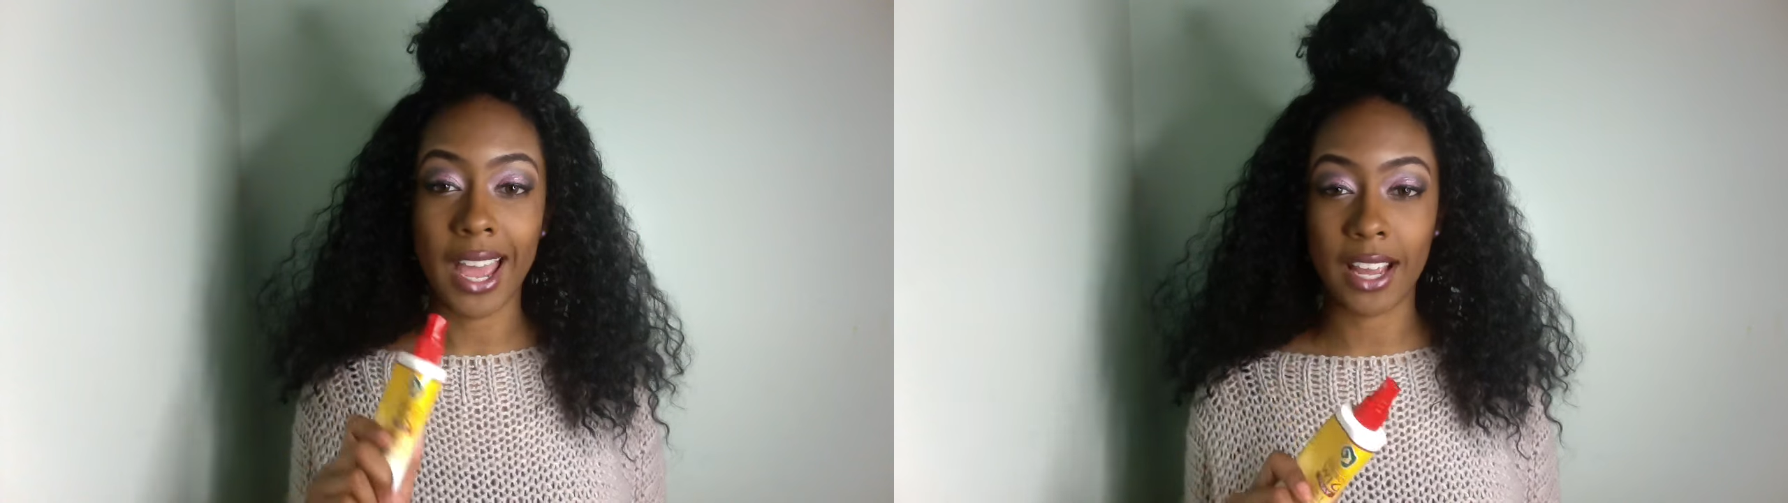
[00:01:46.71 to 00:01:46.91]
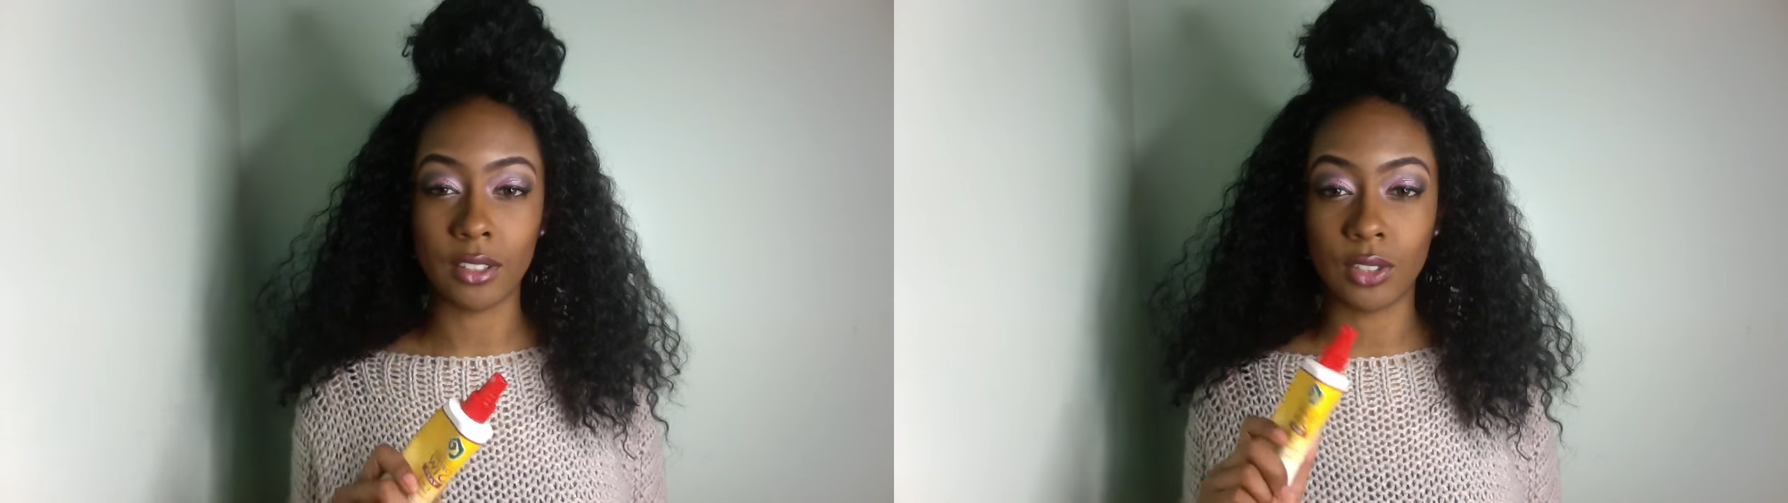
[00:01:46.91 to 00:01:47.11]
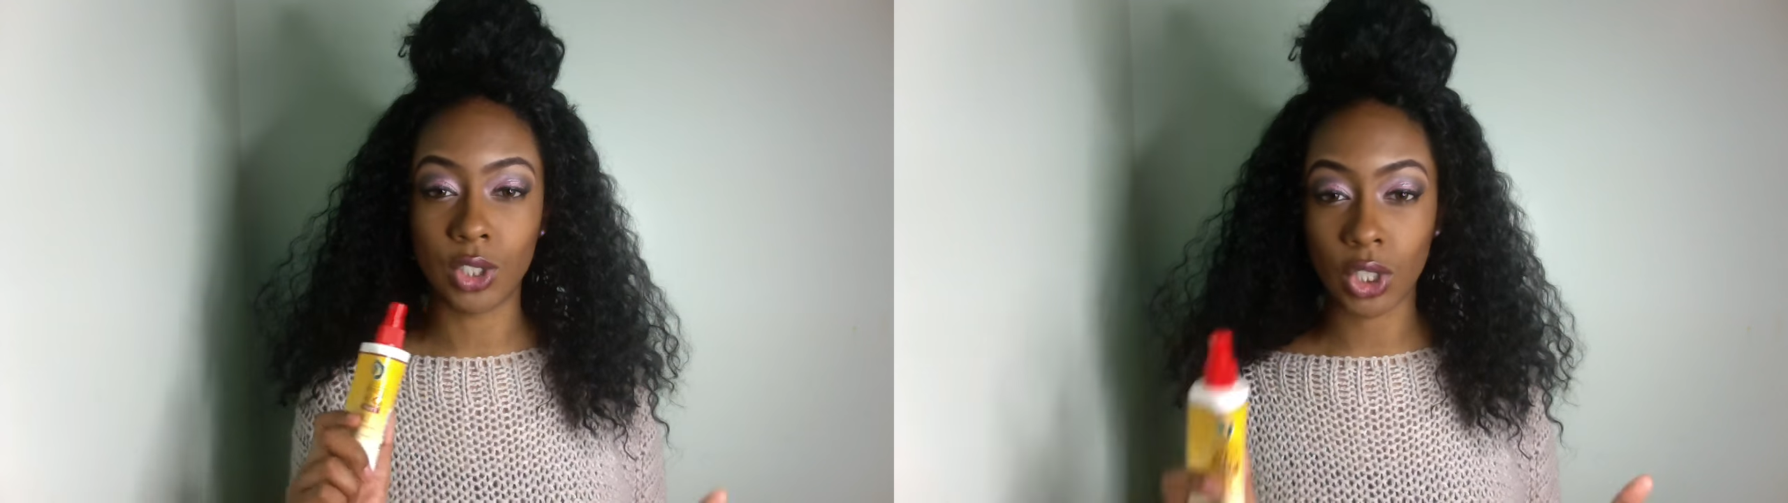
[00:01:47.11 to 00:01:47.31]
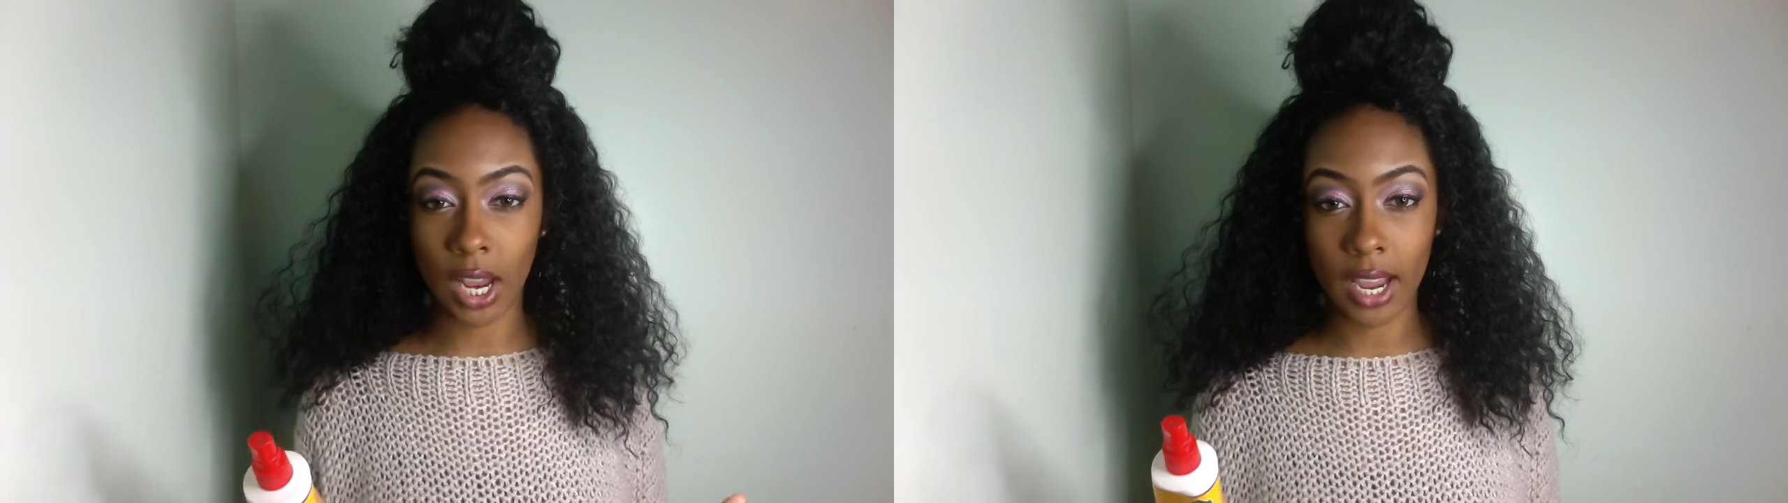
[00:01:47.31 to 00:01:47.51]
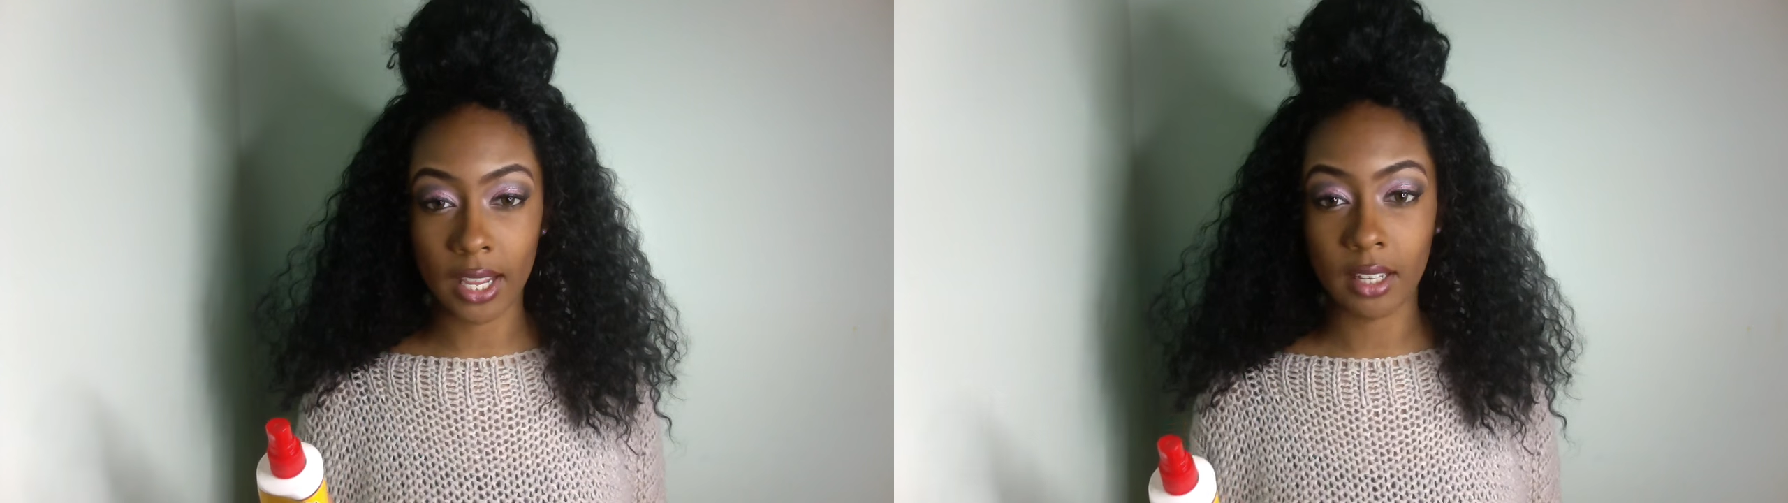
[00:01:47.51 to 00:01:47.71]
add
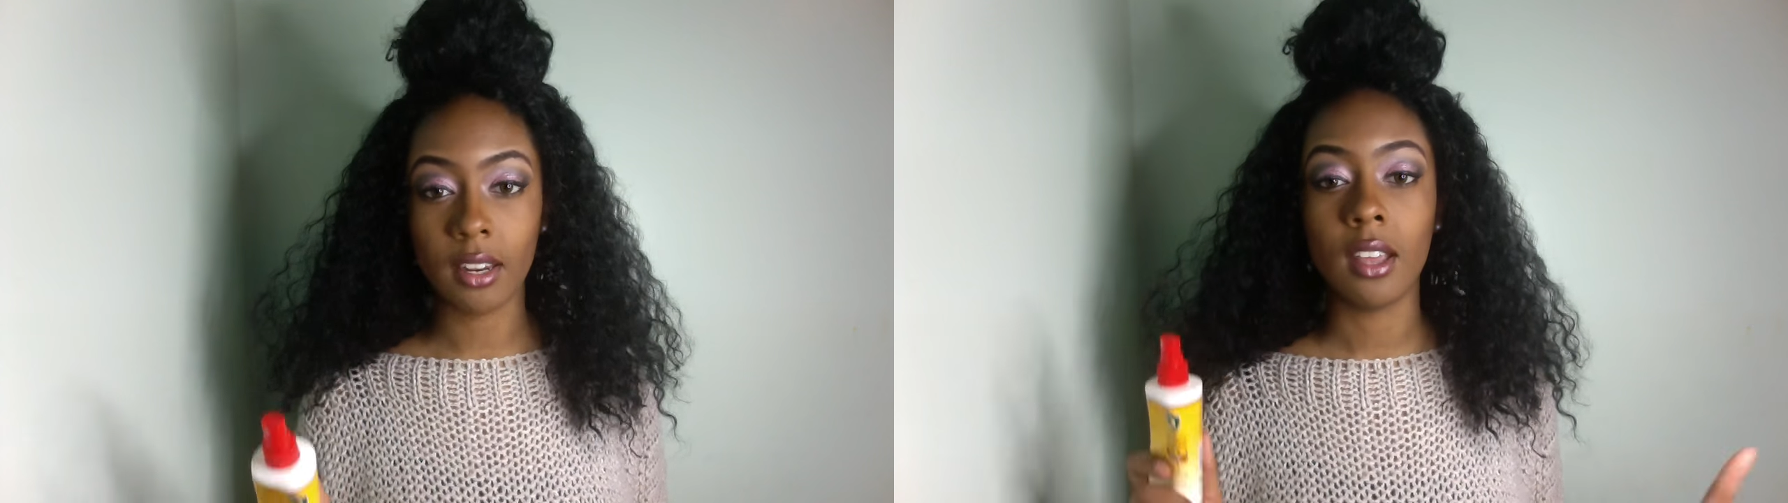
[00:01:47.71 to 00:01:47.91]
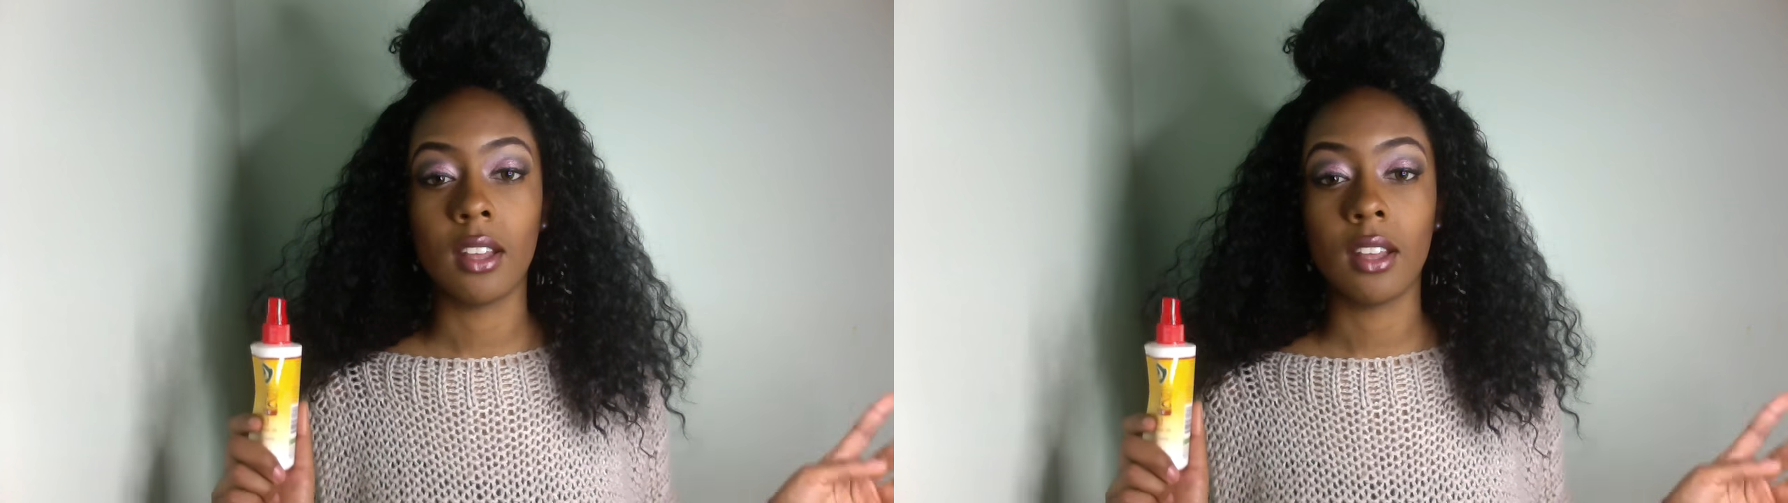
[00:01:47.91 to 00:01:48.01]
shine